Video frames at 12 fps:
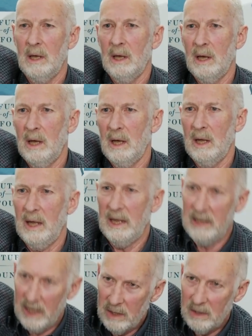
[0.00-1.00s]
Uh,
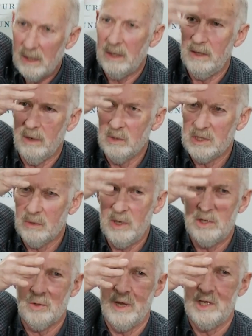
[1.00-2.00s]
and then there was a
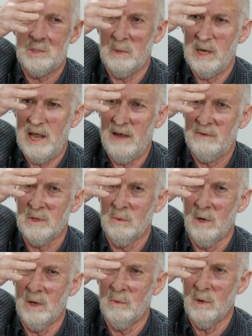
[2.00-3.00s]
retrenchment after
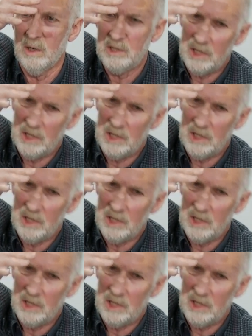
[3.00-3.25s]
World War